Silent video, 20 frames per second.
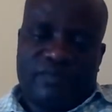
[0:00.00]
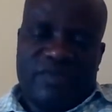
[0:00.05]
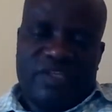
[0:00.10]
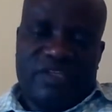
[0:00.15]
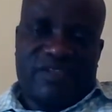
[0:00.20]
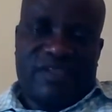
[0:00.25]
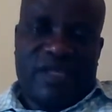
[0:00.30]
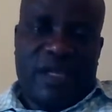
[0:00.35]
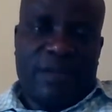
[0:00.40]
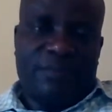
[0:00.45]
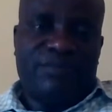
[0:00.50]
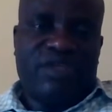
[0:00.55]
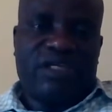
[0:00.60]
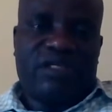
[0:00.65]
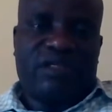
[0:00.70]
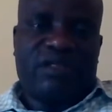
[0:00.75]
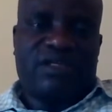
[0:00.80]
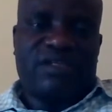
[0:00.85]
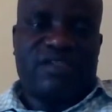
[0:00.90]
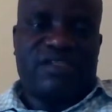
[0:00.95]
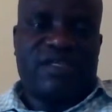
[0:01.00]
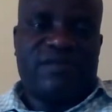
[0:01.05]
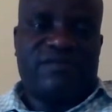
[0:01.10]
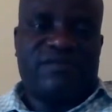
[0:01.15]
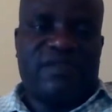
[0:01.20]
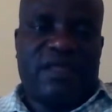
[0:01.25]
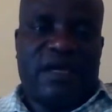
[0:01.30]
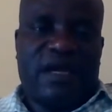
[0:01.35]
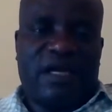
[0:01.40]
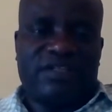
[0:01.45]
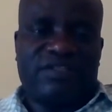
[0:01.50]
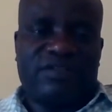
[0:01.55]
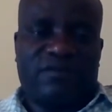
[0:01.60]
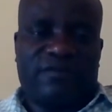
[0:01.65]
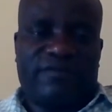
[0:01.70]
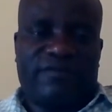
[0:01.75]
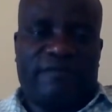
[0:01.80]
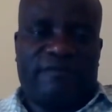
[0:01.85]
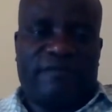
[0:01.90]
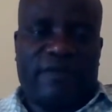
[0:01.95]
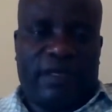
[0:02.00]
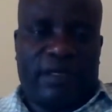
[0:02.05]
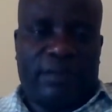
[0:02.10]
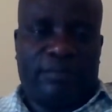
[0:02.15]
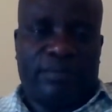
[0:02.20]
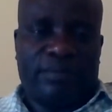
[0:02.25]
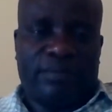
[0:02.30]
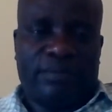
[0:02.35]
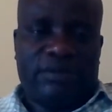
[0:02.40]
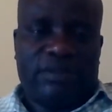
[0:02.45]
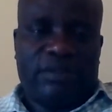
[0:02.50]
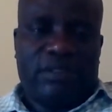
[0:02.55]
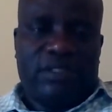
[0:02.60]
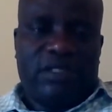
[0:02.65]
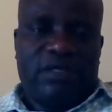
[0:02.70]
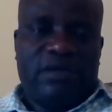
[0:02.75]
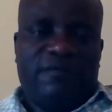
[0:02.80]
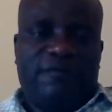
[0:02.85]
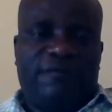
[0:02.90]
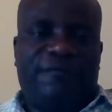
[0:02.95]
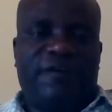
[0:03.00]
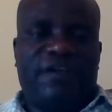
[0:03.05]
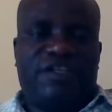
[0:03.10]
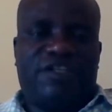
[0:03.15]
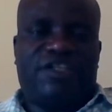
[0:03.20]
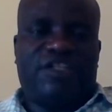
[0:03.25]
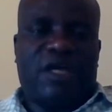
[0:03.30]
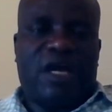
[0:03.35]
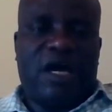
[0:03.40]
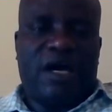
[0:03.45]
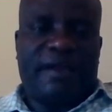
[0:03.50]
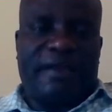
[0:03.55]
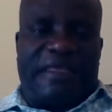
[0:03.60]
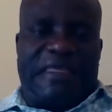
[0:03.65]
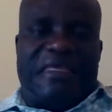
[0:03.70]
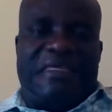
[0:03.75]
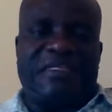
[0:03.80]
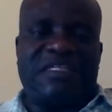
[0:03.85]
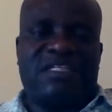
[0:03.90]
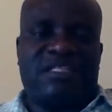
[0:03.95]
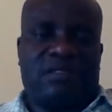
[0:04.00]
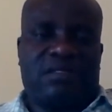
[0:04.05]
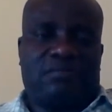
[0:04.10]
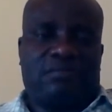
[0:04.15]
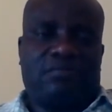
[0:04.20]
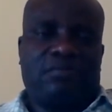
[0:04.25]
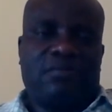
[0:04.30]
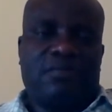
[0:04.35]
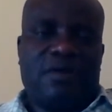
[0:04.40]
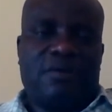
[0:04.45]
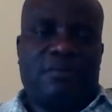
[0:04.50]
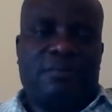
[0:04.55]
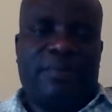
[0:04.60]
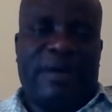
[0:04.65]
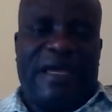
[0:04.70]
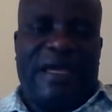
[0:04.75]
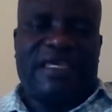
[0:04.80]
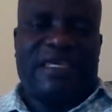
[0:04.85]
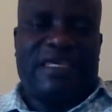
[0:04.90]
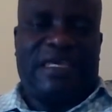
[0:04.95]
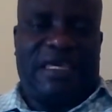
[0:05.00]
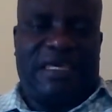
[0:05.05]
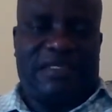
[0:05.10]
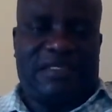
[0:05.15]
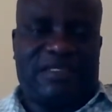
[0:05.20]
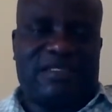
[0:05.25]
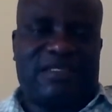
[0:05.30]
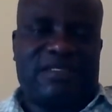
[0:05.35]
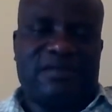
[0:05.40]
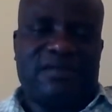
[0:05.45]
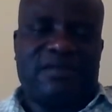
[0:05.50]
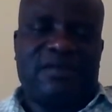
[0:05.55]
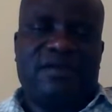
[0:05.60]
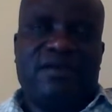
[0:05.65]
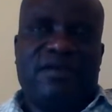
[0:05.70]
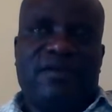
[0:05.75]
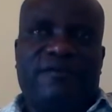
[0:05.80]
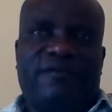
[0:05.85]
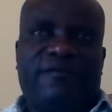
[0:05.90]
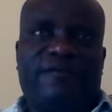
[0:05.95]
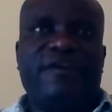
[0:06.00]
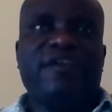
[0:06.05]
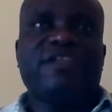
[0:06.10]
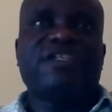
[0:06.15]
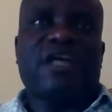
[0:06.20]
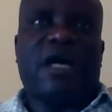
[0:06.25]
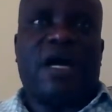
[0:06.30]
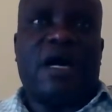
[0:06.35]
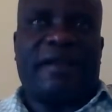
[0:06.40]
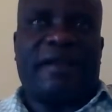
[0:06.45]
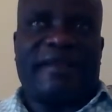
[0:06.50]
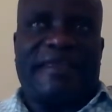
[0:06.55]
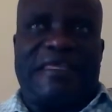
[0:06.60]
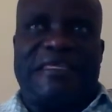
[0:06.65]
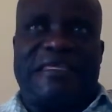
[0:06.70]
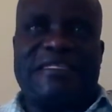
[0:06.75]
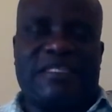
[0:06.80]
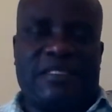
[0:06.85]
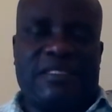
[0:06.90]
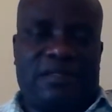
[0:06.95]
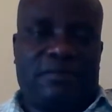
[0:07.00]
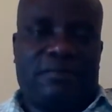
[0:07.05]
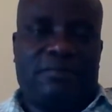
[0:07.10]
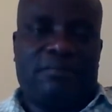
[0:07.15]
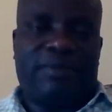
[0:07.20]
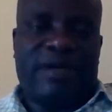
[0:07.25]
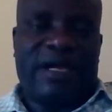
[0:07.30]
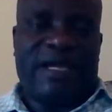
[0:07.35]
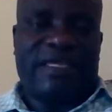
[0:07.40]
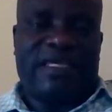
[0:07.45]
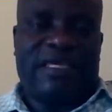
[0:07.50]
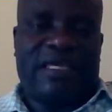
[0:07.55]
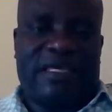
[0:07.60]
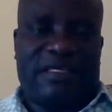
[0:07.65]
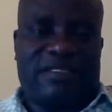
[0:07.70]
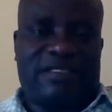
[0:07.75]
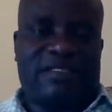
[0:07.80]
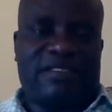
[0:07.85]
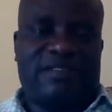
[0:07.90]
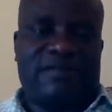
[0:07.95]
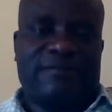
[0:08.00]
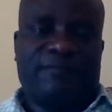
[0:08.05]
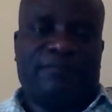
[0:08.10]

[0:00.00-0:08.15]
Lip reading: The subject receives the action of the verb. Fish are eaten by cats. Fish are eaten by cats.